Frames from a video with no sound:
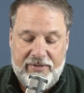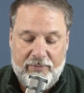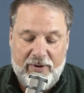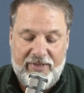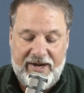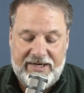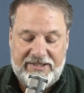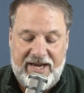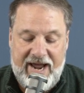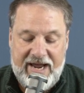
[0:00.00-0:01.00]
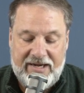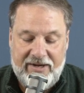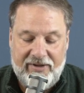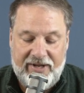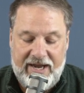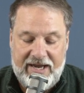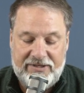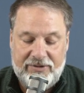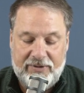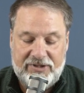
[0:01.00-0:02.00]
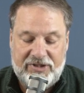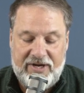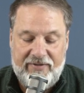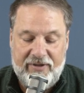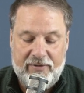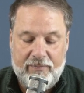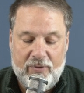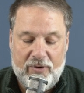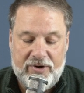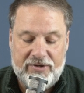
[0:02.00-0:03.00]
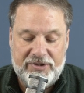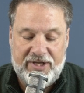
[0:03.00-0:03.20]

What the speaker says: When they attacked Gilead to extend their borders,